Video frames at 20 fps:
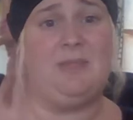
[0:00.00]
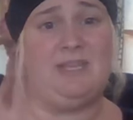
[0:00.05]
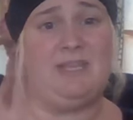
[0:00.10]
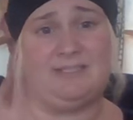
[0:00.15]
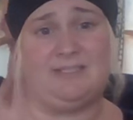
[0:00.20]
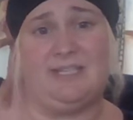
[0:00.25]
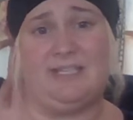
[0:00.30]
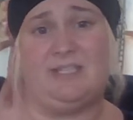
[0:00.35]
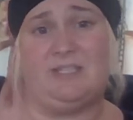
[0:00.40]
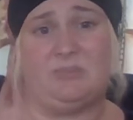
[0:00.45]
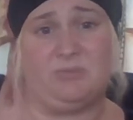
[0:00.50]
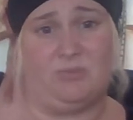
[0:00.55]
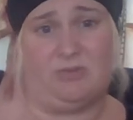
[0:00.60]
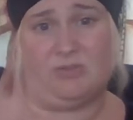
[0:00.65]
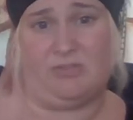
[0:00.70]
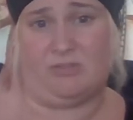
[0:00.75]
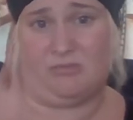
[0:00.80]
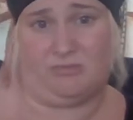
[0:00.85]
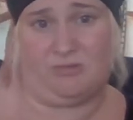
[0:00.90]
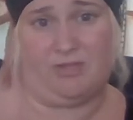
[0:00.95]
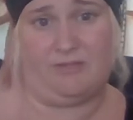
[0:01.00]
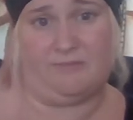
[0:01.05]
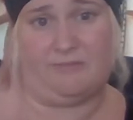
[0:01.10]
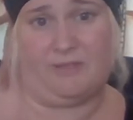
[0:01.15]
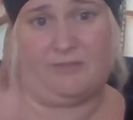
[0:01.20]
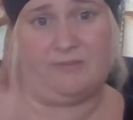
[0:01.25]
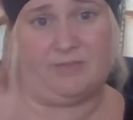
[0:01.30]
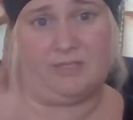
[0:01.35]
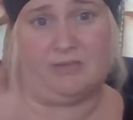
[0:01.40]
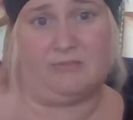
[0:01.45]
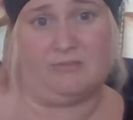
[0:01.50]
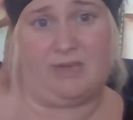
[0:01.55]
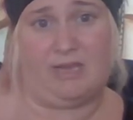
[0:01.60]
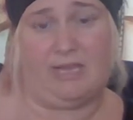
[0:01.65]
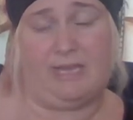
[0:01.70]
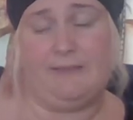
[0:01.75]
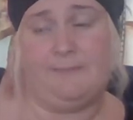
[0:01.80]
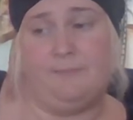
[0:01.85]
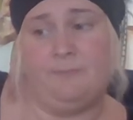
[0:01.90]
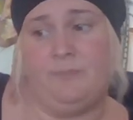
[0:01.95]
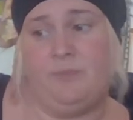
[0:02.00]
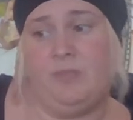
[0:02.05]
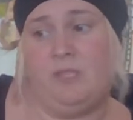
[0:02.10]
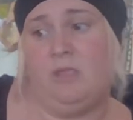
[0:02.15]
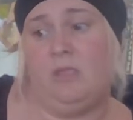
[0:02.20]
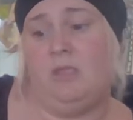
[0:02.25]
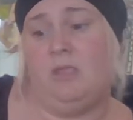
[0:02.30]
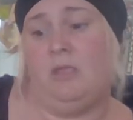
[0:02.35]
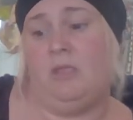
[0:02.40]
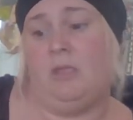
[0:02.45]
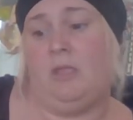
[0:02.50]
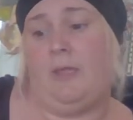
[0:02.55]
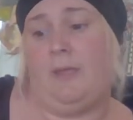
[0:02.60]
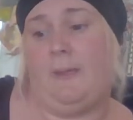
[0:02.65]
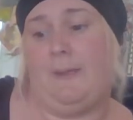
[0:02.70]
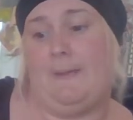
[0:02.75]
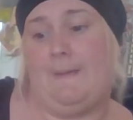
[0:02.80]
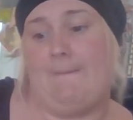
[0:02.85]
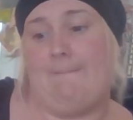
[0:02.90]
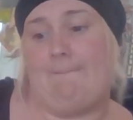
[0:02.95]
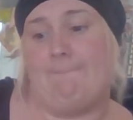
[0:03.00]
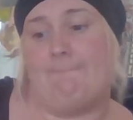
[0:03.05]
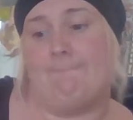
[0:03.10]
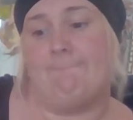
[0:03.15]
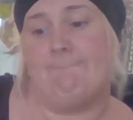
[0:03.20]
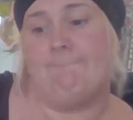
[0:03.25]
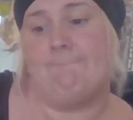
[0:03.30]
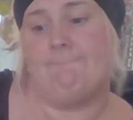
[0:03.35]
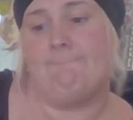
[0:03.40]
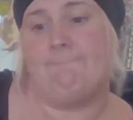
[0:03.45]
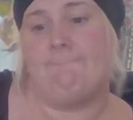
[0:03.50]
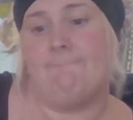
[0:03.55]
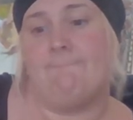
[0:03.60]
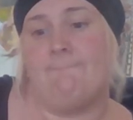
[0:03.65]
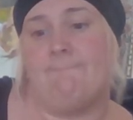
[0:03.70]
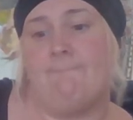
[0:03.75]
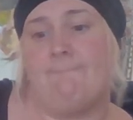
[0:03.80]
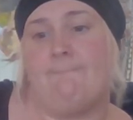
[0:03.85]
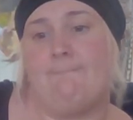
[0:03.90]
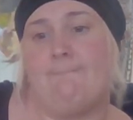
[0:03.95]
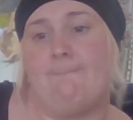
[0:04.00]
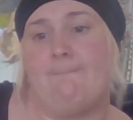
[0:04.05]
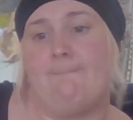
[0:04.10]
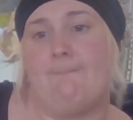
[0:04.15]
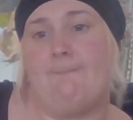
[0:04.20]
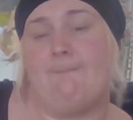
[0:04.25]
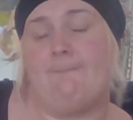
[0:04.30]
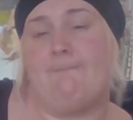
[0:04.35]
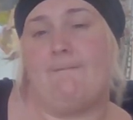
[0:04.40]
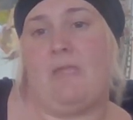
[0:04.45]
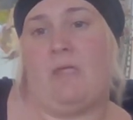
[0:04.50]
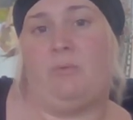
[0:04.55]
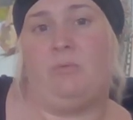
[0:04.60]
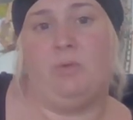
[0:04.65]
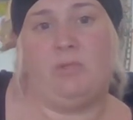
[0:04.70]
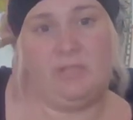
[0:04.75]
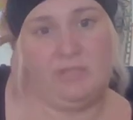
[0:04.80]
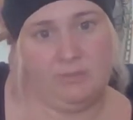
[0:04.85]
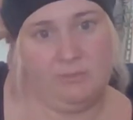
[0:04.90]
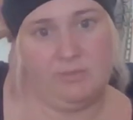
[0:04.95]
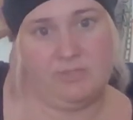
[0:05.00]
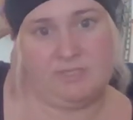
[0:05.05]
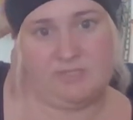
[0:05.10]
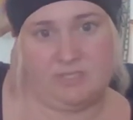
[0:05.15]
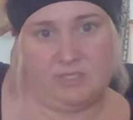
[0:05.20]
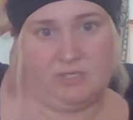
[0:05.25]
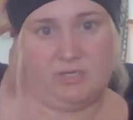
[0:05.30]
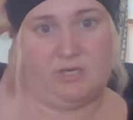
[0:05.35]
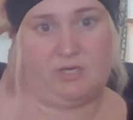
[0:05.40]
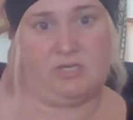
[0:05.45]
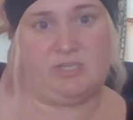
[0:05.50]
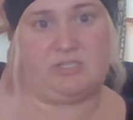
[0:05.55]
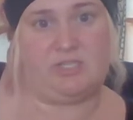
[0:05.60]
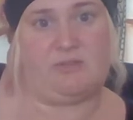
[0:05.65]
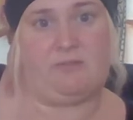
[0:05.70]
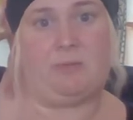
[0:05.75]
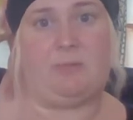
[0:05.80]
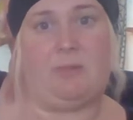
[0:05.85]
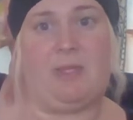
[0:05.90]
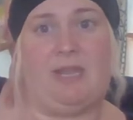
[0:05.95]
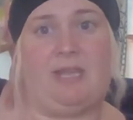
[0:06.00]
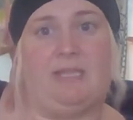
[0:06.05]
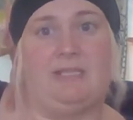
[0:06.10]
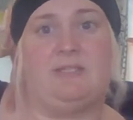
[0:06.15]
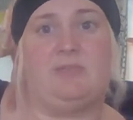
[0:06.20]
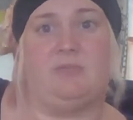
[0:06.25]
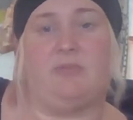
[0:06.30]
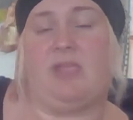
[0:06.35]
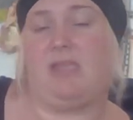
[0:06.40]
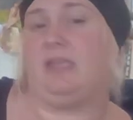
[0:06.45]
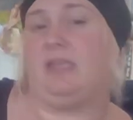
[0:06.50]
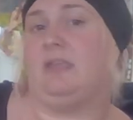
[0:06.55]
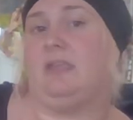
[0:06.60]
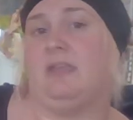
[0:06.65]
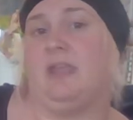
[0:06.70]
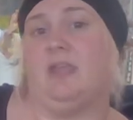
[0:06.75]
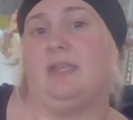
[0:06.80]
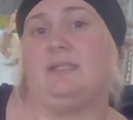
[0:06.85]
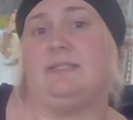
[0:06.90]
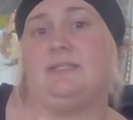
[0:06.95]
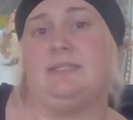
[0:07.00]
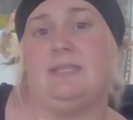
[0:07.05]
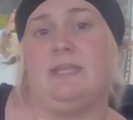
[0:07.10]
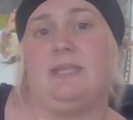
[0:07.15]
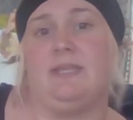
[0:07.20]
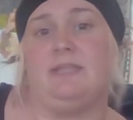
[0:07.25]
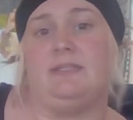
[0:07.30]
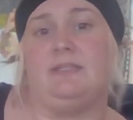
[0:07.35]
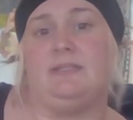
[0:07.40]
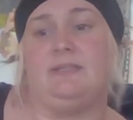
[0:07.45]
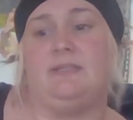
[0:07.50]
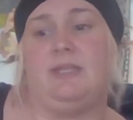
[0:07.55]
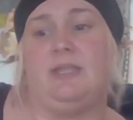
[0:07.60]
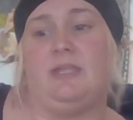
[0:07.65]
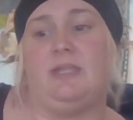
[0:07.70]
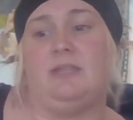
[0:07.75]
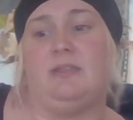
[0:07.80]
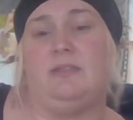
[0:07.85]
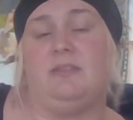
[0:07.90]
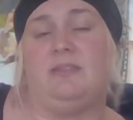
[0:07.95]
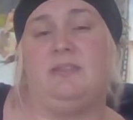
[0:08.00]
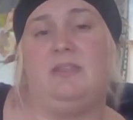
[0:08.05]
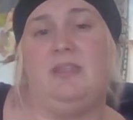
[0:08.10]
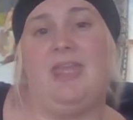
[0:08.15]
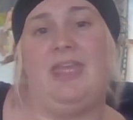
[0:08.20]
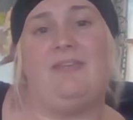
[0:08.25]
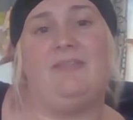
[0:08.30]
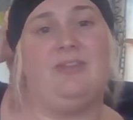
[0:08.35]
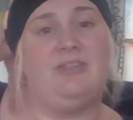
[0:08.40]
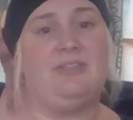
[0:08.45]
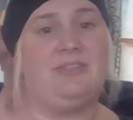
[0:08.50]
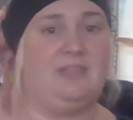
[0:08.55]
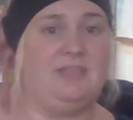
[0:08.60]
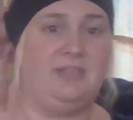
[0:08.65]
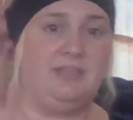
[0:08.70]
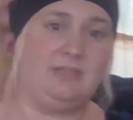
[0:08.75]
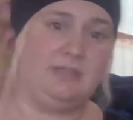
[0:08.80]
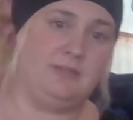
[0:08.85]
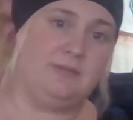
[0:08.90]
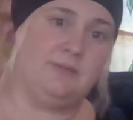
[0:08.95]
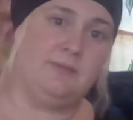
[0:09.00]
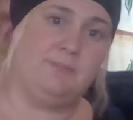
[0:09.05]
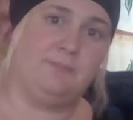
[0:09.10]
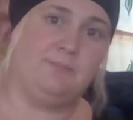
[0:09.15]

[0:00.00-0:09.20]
makes sense. We're in the rough of it, right? Um, I really want to encourage everybody to recognize that that everything